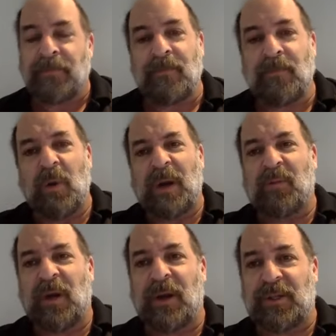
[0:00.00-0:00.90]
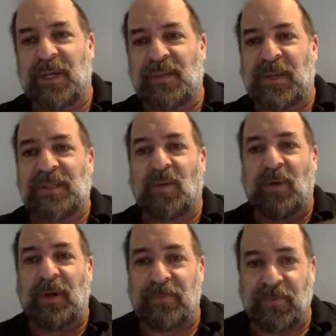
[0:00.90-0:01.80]
We want to prioritize based on
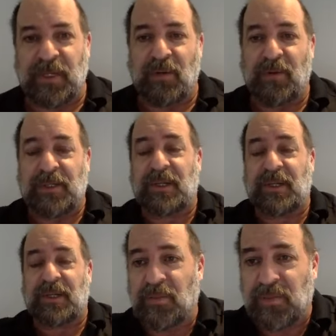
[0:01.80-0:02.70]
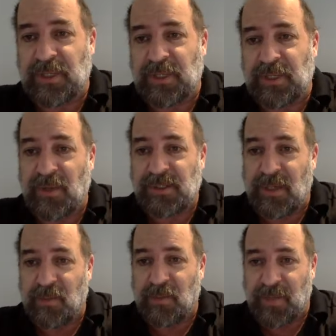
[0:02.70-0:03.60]
what's going to please the most
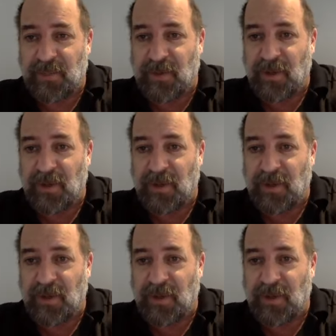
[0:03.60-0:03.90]
number of people.